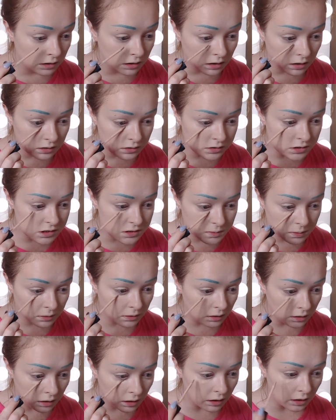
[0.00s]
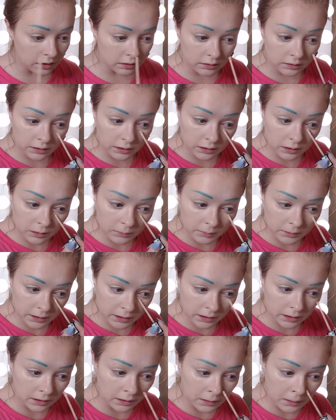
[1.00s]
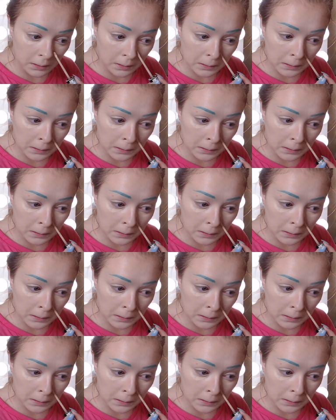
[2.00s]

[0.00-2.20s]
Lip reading: and just put a little bit